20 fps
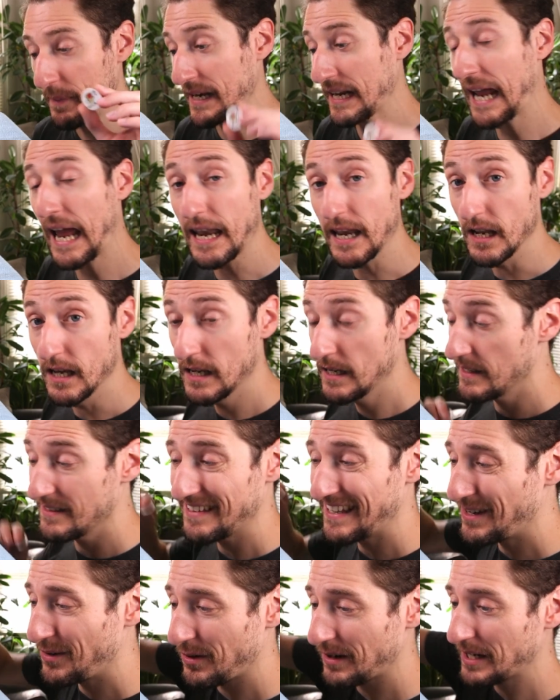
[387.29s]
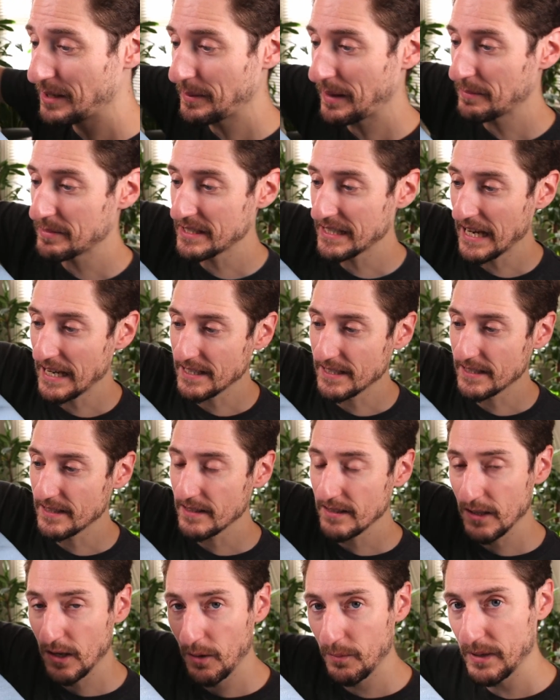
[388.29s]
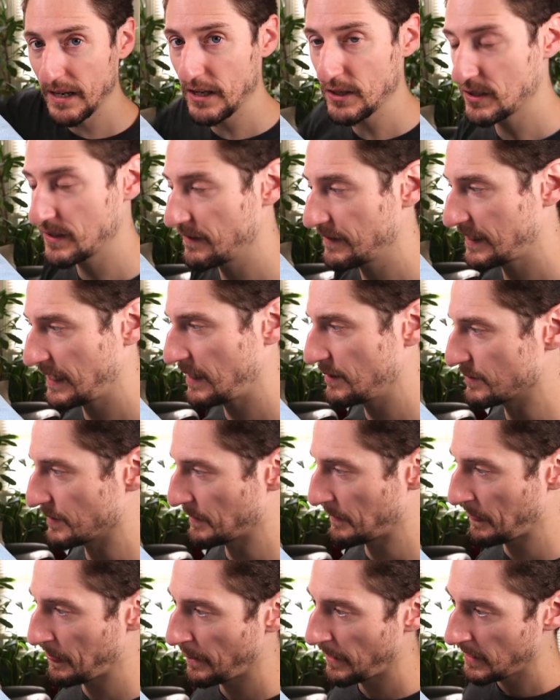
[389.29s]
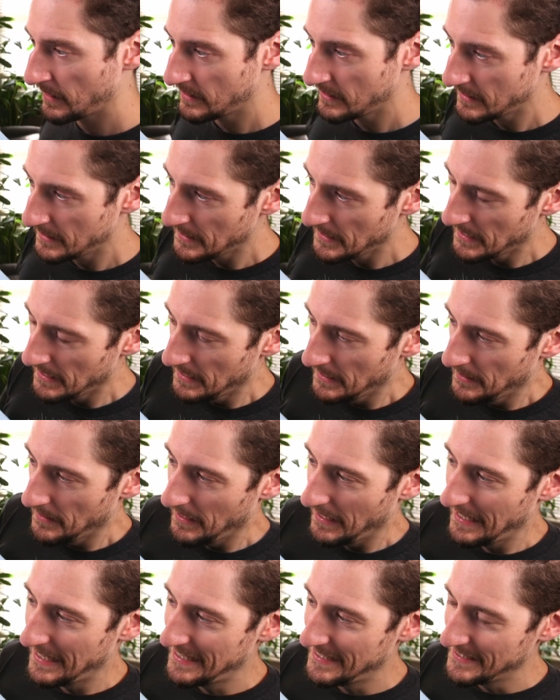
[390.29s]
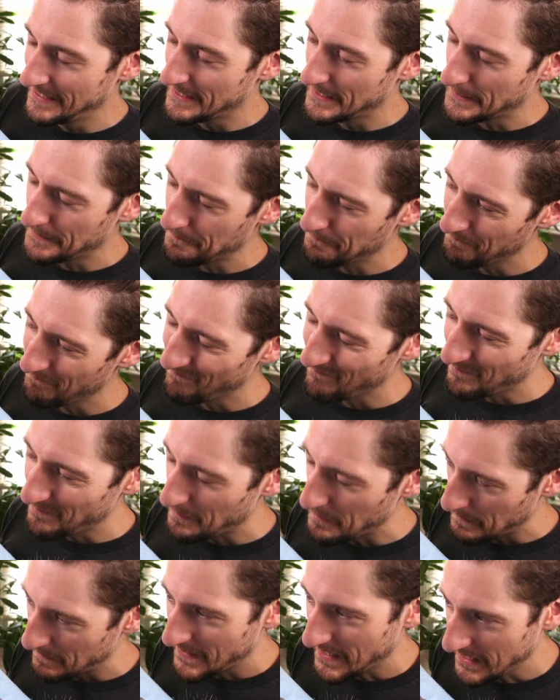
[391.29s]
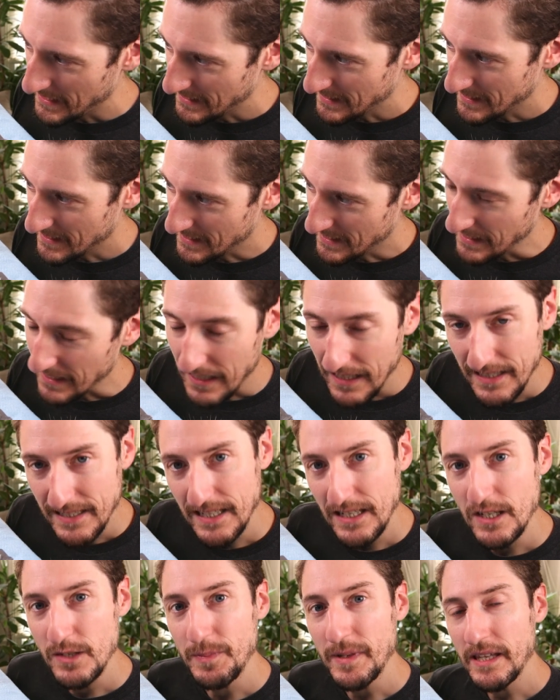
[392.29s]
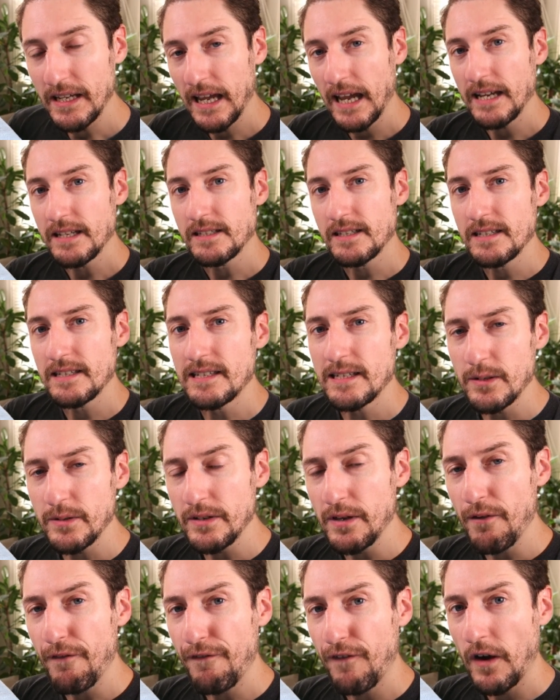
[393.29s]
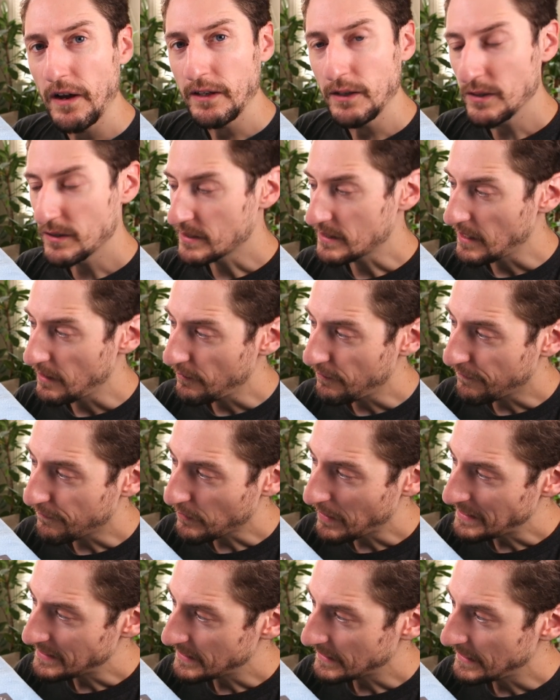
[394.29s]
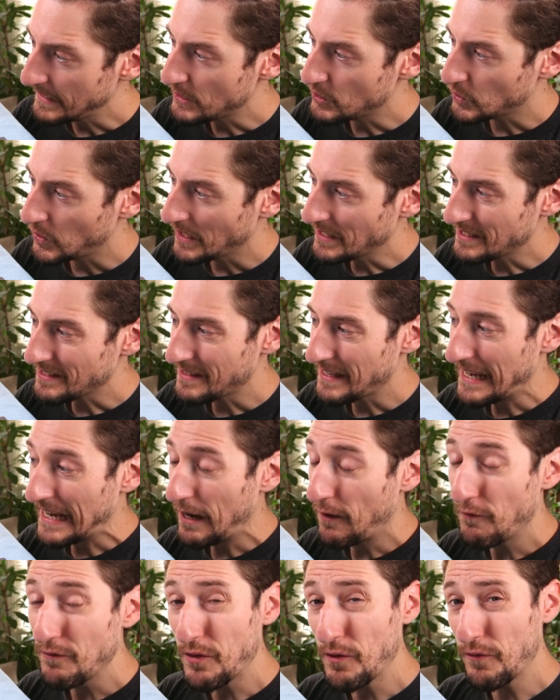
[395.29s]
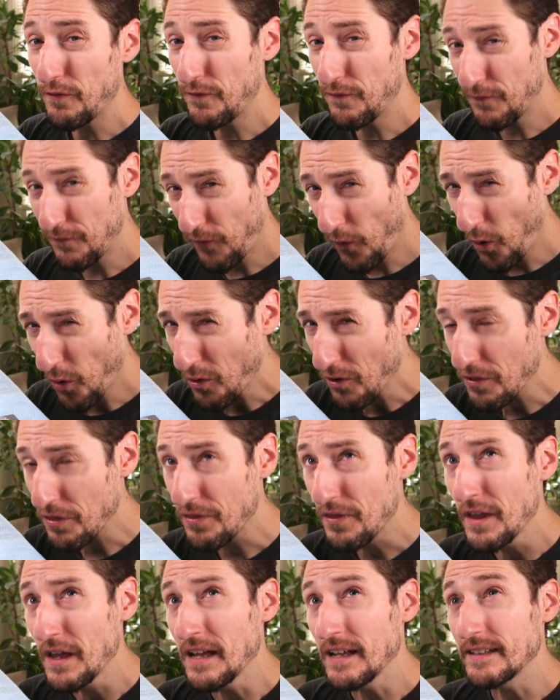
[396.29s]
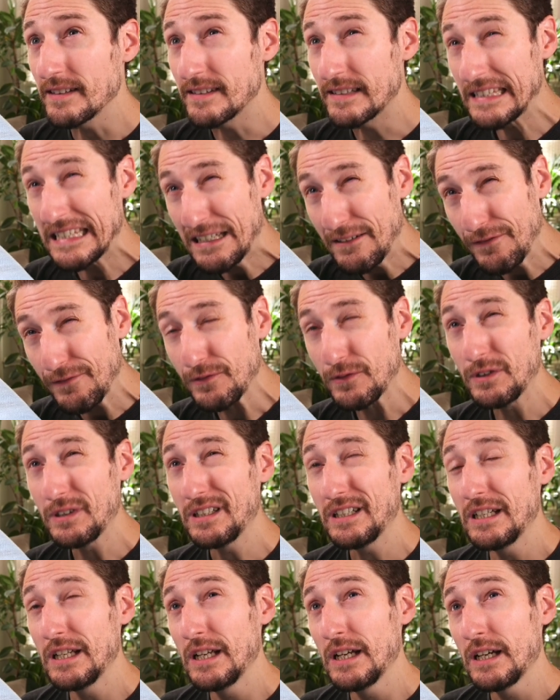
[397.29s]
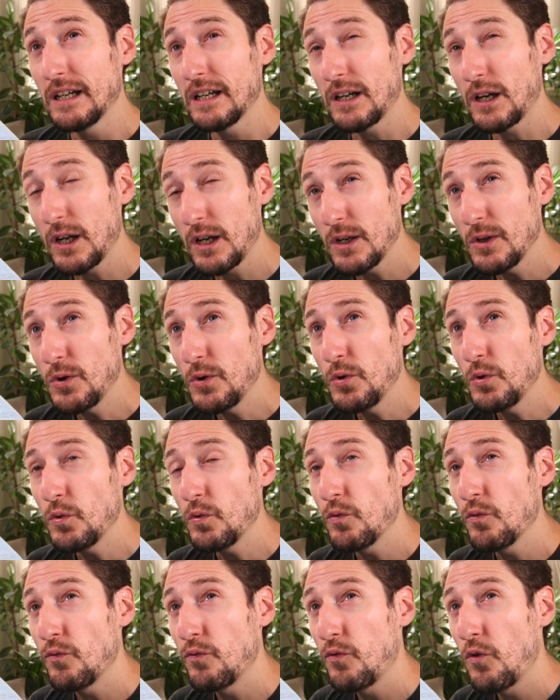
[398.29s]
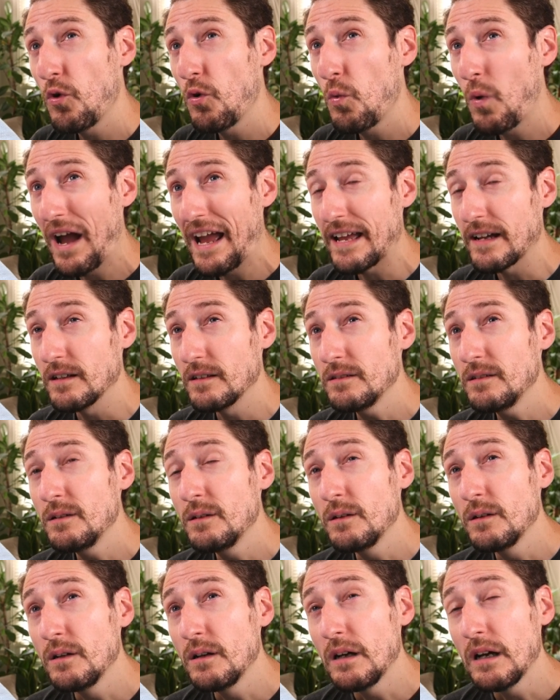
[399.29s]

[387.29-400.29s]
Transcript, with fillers: But again, they're not going to be able to guess the combination of the code. And that's going to continue to be the case until you find yourself frantically trying to think of the fourth different clue for whale.